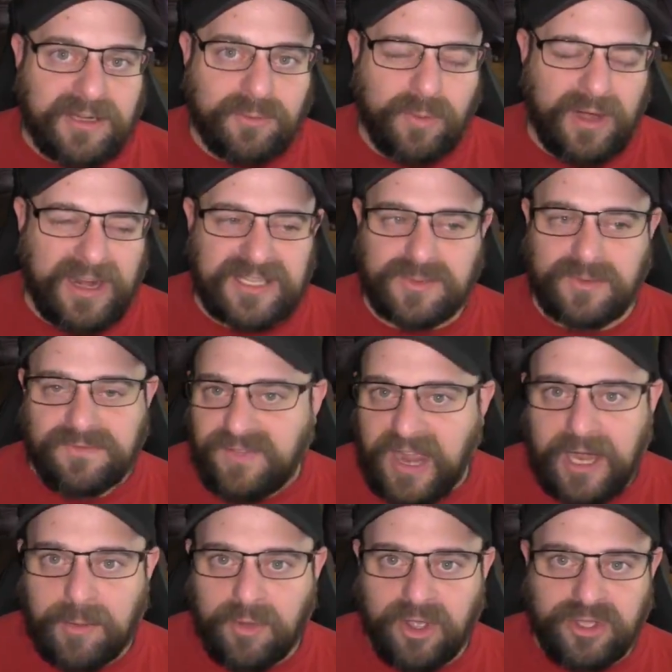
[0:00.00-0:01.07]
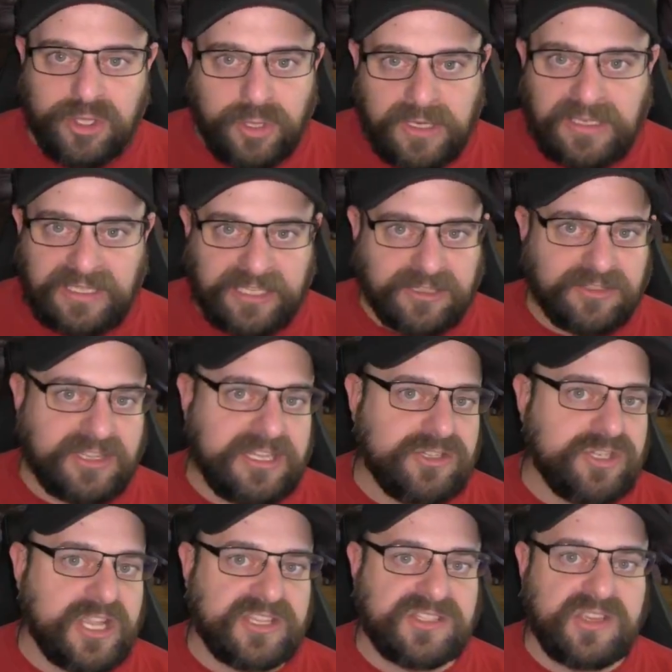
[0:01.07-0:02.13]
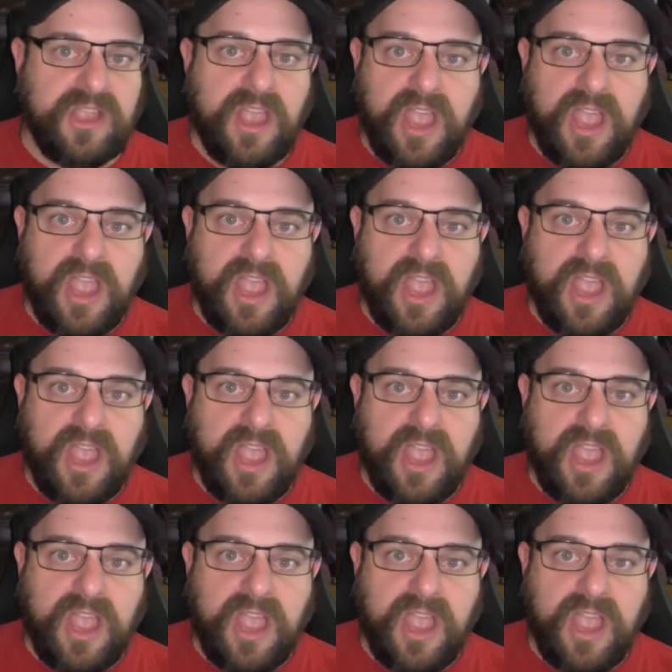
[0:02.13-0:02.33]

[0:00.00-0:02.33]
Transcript: Whereas with Fireball, you can literally just